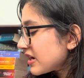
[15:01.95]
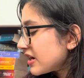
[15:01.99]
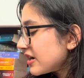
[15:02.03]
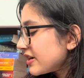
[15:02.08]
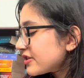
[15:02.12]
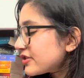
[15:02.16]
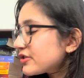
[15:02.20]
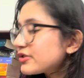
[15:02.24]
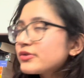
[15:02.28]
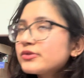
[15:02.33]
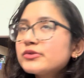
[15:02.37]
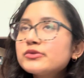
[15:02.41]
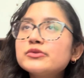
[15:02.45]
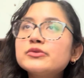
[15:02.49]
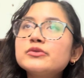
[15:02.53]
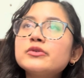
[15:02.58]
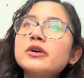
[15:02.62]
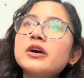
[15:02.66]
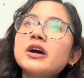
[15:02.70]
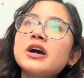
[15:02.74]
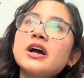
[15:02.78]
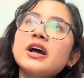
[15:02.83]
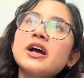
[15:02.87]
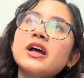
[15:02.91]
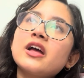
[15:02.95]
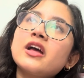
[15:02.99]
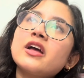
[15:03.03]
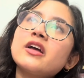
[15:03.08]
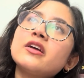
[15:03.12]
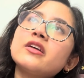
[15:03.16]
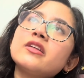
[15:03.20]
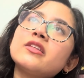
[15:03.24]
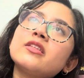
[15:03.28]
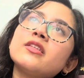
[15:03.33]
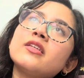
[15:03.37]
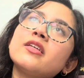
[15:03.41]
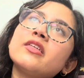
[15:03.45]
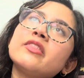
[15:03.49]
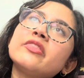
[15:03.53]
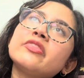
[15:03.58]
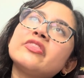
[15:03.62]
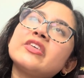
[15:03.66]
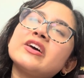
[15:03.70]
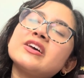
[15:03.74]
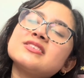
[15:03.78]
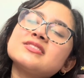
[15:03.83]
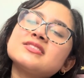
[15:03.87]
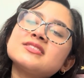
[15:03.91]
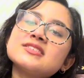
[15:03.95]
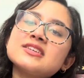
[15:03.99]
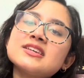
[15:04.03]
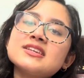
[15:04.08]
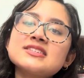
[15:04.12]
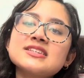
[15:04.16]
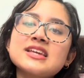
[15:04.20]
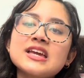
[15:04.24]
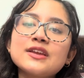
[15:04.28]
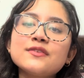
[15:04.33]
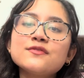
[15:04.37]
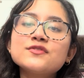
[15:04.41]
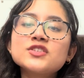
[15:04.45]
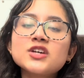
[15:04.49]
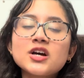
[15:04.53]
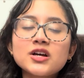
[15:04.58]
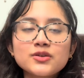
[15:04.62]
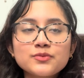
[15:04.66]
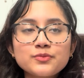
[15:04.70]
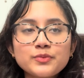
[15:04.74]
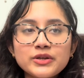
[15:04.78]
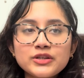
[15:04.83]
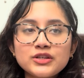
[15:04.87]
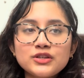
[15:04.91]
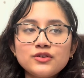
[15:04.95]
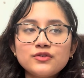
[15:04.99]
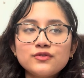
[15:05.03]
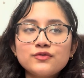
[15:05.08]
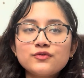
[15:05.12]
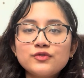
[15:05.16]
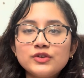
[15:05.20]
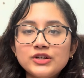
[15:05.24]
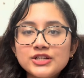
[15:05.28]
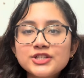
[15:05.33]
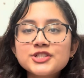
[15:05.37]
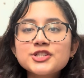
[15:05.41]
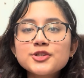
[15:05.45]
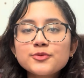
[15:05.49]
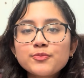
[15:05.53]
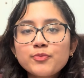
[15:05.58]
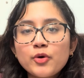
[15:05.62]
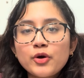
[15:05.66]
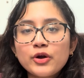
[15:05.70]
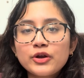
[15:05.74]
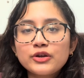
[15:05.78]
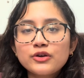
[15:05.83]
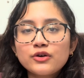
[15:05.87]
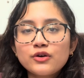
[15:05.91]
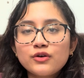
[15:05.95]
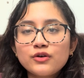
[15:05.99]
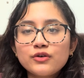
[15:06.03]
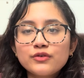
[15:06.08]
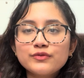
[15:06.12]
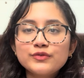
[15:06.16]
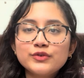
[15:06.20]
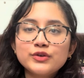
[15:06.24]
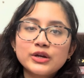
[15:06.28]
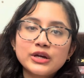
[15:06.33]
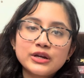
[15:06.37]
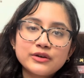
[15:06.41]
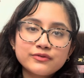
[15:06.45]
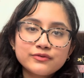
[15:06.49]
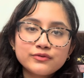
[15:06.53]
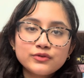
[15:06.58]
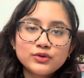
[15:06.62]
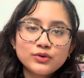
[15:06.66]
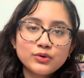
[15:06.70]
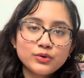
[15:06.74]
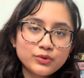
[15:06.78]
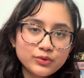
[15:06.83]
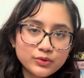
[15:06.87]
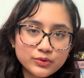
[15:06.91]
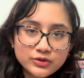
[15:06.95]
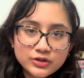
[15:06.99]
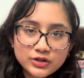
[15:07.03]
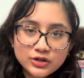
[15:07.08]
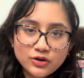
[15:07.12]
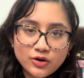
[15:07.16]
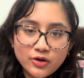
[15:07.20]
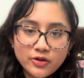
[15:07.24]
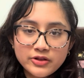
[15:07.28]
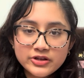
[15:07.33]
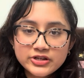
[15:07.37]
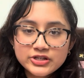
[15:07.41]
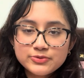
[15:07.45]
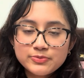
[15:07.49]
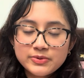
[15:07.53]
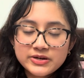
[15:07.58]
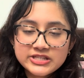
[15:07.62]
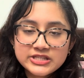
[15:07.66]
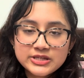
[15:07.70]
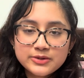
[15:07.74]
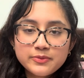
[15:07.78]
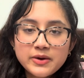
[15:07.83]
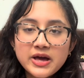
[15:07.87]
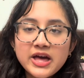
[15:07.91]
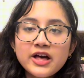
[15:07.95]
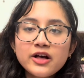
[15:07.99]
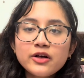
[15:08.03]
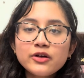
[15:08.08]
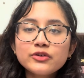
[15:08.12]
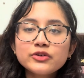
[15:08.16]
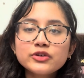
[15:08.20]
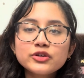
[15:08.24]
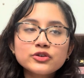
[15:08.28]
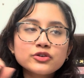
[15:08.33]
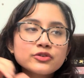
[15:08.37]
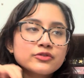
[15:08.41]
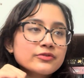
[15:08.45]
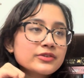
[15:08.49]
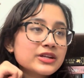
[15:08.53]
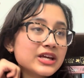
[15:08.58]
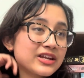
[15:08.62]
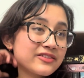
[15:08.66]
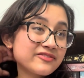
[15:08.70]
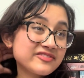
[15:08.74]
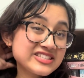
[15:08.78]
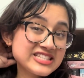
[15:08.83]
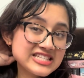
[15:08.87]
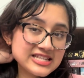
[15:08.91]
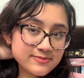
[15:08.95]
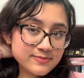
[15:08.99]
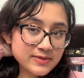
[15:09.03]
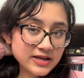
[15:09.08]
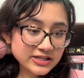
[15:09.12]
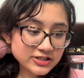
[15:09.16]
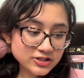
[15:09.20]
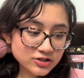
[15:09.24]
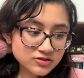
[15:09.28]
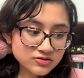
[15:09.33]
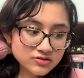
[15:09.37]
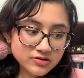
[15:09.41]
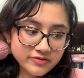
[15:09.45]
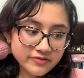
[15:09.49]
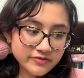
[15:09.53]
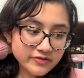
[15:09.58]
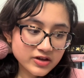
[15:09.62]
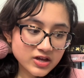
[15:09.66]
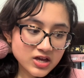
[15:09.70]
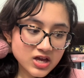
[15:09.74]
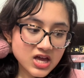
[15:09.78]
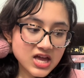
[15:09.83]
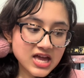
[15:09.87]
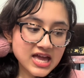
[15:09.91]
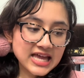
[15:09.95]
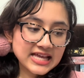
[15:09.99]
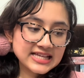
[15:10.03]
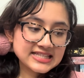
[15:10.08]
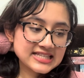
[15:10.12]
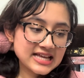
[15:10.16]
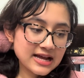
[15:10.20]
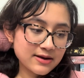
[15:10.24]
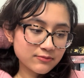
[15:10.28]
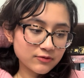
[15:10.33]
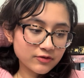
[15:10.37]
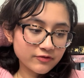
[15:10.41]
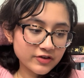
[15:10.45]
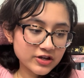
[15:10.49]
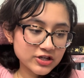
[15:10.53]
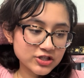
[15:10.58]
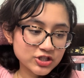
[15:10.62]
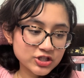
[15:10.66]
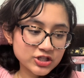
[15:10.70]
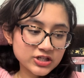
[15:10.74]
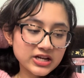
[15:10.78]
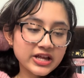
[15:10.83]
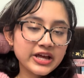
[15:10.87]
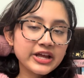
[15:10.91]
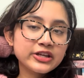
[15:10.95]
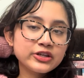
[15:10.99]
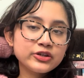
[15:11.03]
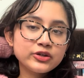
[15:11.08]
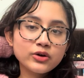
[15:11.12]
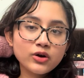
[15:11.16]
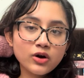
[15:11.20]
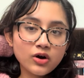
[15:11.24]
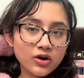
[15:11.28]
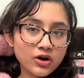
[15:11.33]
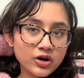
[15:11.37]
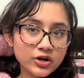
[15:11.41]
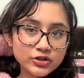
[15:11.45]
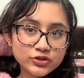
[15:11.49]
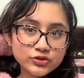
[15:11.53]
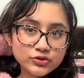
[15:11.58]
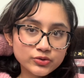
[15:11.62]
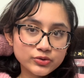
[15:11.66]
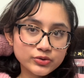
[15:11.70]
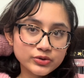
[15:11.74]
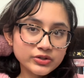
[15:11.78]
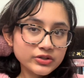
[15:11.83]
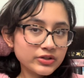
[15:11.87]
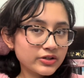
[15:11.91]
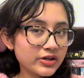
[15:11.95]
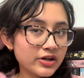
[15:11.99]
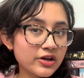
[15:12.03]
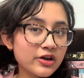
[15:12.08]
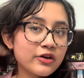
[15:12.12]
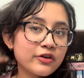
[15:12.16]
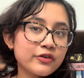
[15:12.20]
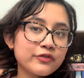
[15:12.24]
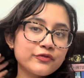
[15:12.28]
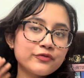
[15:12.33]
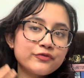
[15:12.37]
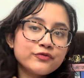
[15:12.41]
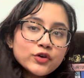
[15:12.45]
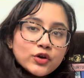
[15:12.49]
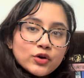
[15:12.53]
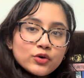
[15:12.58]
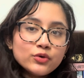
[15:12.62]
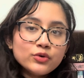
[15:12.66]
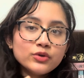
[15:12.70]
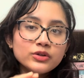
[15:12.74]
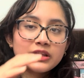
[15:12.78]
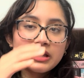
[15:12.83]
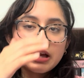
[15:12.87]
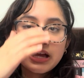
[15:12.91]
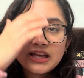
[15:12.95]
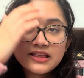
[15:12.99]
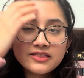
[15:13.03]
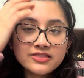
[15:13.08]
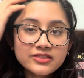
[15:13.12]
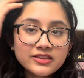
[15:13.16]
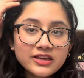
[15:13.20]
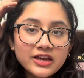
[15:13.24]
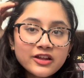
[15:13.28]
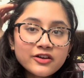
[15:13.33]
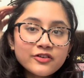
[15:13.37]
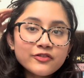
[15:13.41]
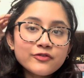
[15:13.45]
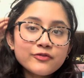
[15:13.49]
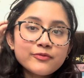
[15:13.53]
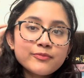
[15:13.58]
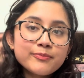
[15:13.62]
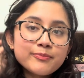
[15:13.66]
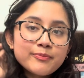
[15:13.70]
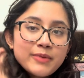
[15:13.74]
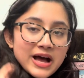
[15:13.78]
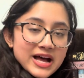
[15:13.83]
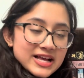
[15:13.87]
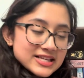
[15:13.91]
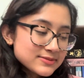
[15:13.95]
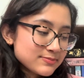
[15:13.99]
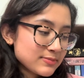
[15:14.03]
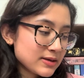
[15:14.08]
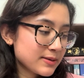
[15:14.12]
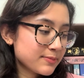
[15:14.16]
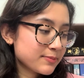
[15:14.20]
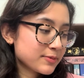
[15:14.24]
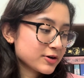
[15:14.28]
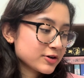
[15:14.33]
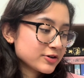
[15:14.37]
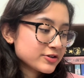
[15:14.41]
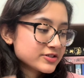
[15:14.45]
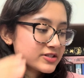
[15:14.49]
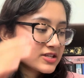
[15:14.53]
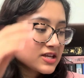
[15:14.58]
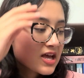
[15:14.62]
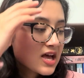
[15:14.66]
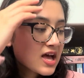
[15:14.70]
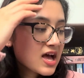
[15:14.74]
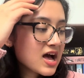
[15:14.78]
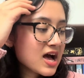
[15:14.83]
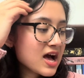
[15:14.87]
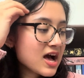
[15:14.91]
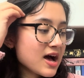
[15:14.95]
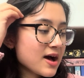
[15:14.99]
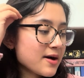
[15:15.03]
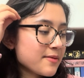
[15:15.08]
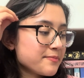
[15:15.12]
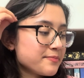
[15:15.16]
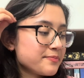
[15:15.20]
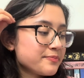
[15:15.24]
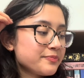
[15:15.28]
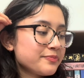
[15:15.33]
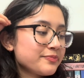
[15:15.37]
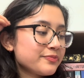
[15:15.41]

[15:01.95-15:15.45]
So this is kind of done when you've reached the point of you kind of know the knowledge pretty well, you're kind of deep into exam revision and you are doing full length kind of past papers um,